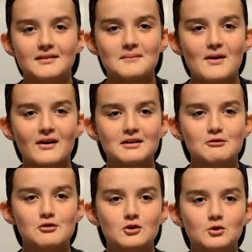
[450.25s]
American
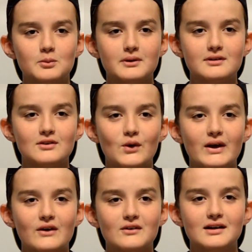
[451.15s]
viewers will be so
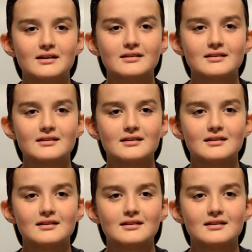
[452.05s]
angry at us.